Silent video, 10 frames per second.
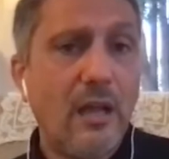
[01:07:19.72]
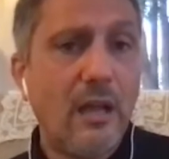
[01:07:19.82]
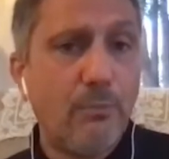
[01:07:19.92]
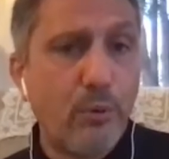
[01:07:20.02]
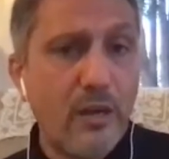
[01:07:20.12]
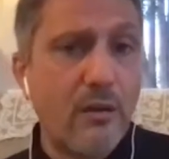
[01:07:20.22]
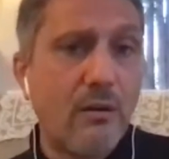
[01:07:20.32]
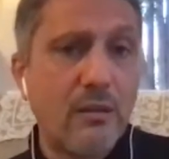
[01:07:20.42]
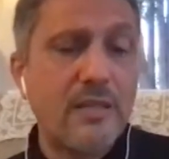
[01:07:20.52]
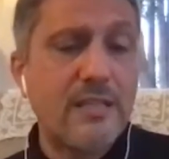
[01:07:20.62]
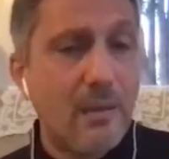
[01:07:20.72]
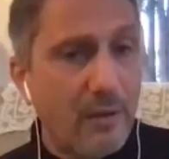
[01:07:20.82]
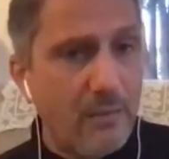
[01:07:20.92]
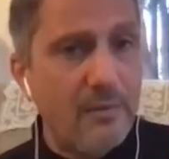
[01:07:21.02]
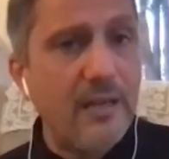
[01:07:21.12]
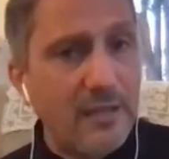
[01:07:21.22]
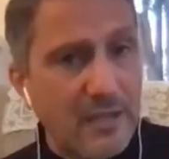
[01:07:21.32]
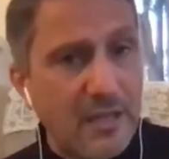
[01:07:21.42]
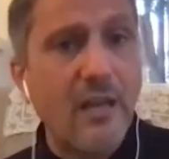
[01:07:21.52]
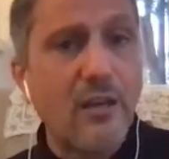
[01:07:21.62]
putting on the table $1 million
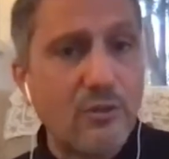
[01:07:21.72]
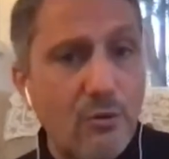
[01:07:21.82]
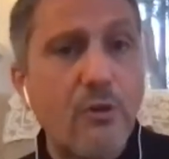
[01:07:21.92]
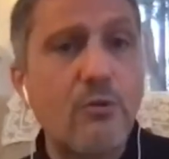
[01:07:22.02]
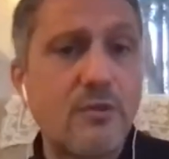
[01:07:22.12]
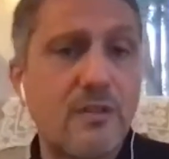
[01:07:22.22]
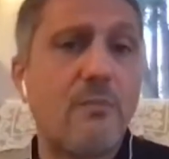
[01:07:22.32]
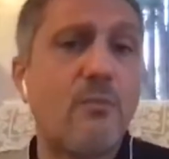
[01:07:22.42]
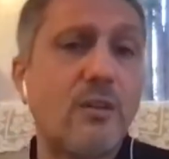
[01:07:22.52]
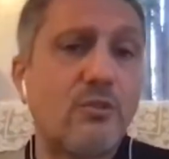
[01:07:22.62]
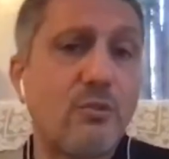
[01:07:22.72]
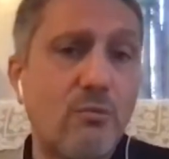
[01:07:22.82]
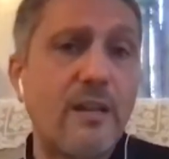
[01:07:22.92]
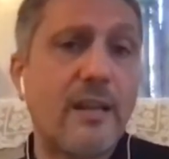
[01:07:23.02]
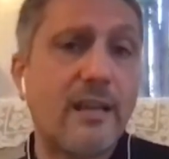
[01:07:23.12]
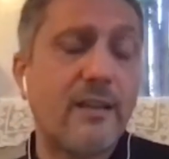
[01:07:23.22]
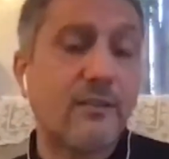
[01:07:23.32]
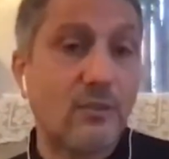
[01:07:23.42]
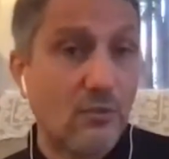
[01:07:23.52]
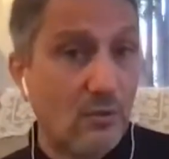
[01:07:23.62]
to recruit someone to run
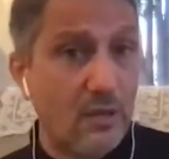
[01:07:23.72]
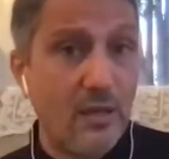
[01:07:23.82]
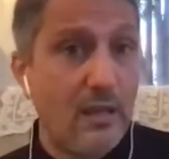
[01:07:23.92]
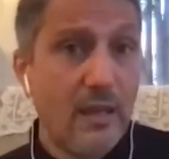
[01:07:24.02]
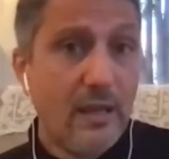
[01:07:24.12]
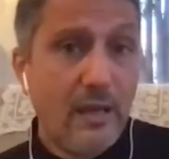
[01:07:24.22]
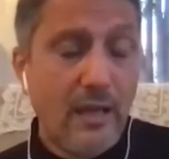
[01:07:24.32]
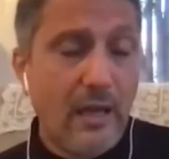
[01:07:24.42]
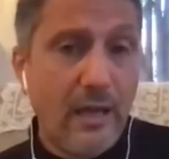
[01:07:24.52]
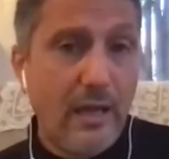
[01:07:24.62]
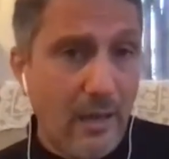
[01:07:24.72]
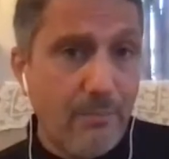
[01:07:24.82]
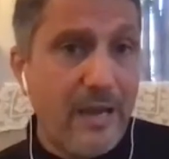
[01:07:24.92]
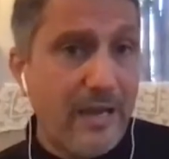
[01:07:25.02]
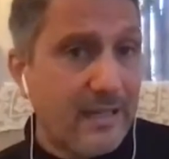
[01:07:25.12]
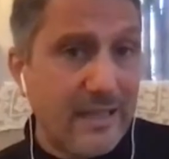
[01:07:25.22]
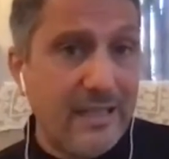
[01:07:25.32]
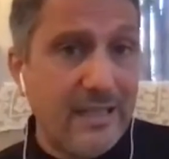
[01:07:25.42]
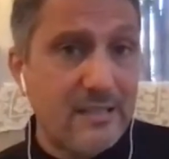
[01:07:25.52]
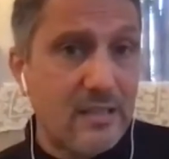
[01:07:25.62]
against her. So the AIPAC
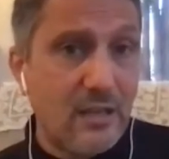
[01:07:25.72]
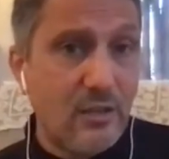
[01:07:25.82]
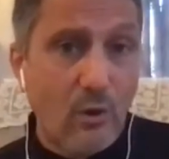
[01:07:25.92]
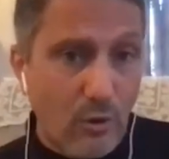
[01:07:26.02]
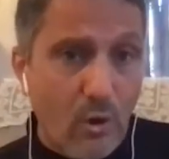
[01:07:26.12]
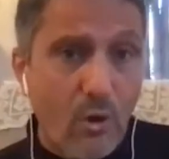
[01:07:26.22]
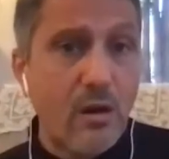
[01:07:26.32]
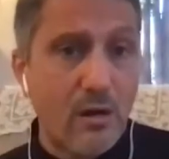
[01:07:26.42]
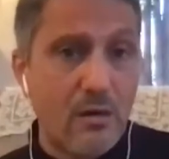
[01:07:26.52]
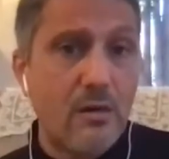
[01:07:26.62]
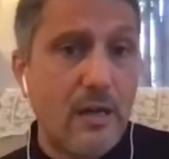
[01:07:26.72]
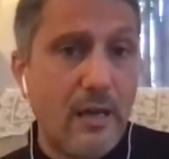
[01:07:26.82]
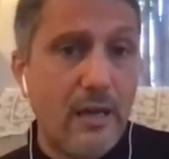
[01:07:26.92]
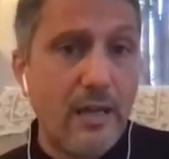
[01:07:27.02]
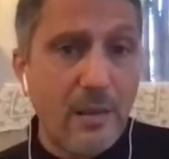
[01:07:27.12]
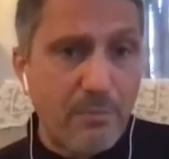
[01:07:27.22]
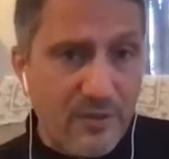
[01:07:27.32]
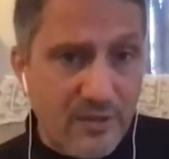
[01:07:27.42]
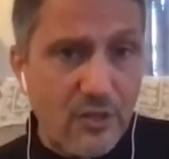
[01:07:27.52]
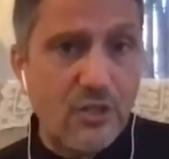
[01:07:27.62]
is no longer in a
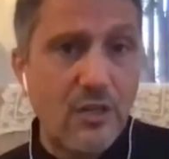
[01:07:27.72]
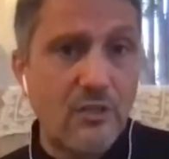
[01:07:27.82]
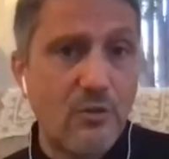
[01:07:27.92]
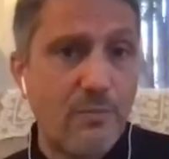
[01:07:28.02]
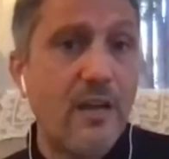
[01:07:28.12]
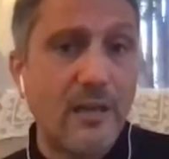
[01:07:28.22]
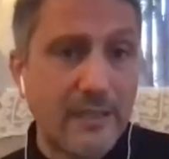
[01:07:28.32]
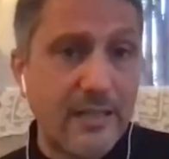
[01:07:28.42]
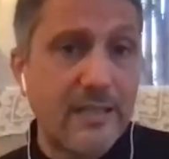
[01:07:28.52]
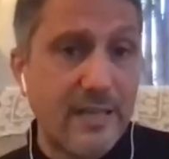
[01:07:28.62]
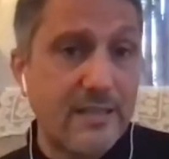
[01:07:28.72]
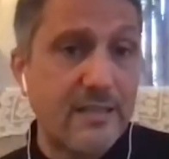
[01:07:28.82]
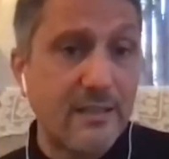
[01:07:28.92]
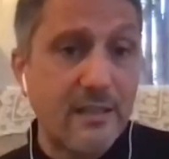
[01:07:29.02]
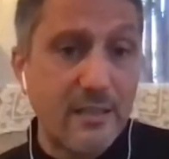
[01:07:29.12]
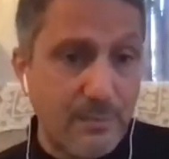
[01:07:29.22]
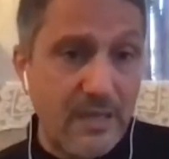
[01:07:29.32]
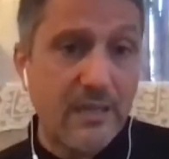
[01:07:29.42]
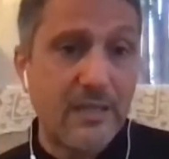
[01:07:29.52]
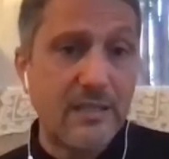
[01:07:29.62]
position to be uncontested. It's
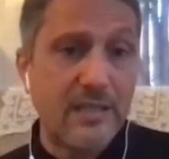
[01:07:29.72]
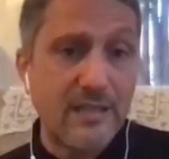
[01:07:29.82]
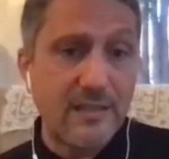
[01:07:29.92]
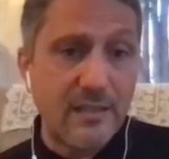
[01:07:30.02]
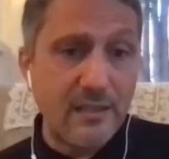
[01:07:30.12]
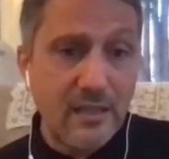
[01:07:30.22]
being contested.